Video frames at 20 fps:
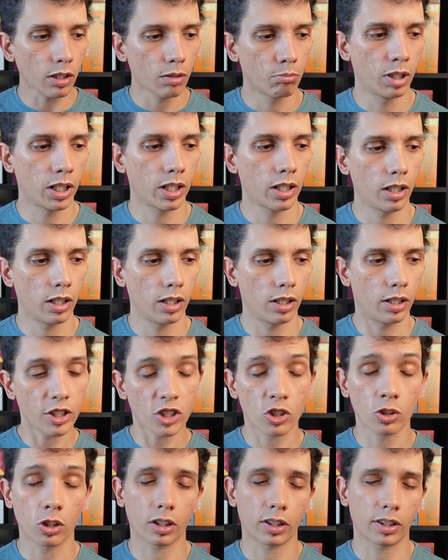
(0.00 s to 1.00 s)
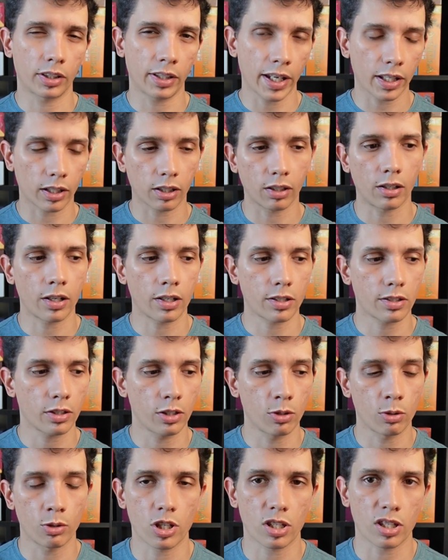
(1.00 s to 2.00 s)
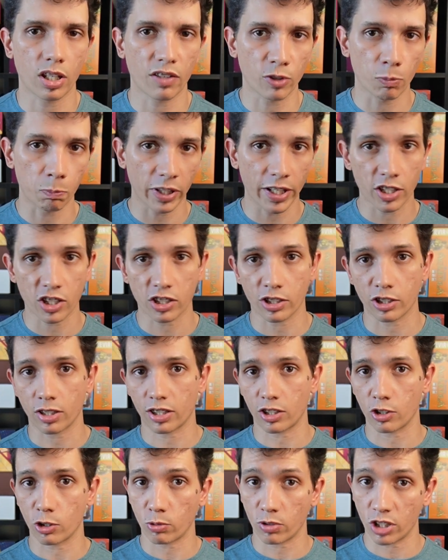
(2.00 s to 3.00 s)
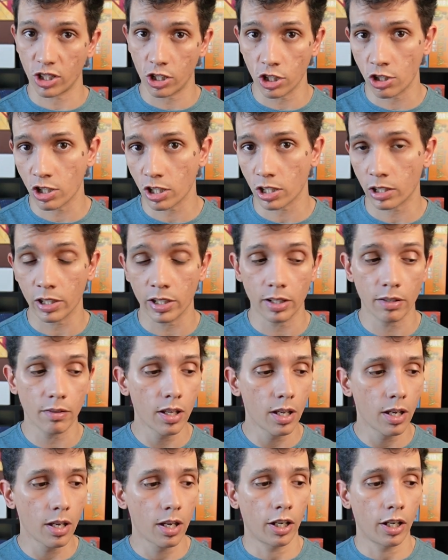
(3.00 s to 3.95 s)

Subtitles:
But it's not that hard. You just have to play strategically.